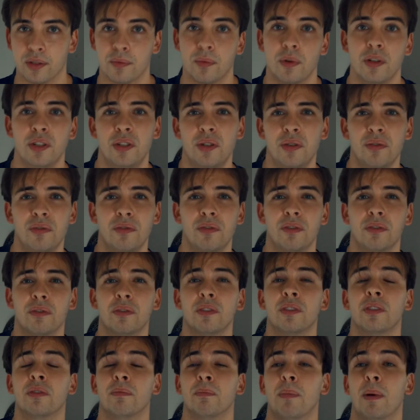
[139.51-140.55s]
and once
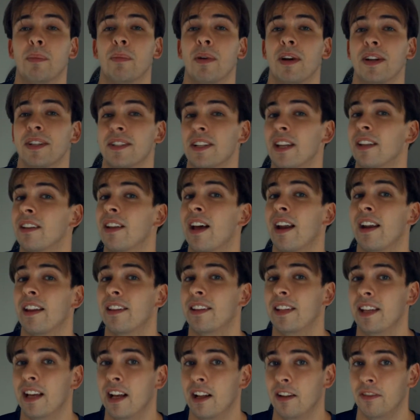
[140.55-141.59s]
you've memorized a lot
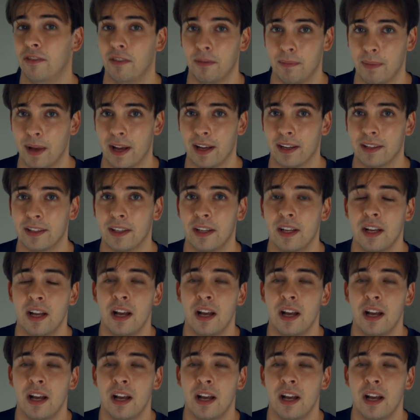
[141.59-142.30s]
of the alphabet,